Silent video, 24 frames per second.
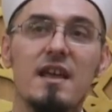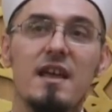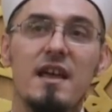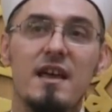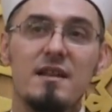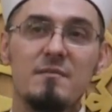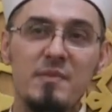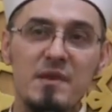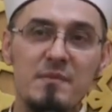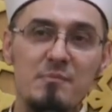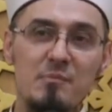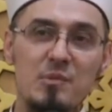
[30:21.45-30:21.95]

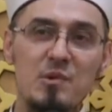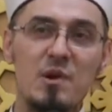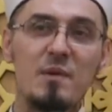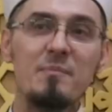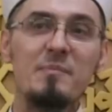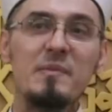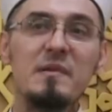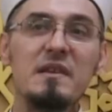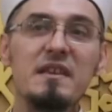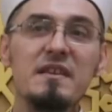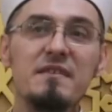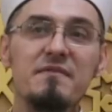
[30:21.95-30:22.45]
and be
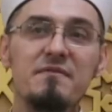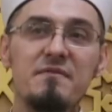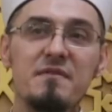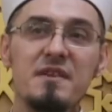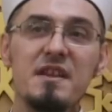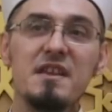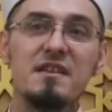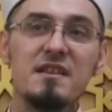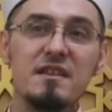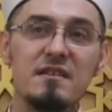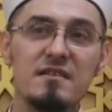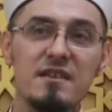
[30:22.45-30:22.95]
properly
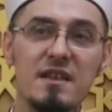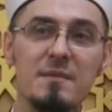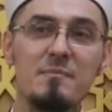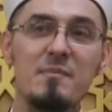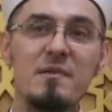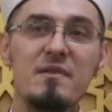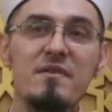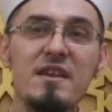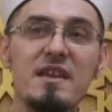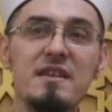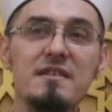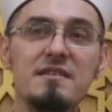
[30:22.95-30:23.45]
freed and
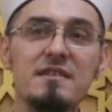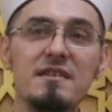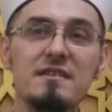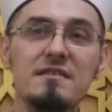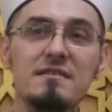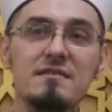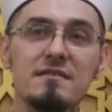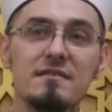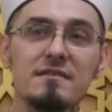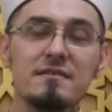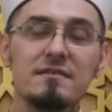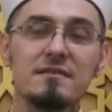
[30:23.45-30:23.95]

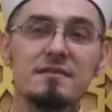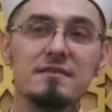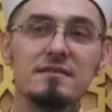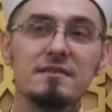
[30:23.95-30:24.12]
liberated,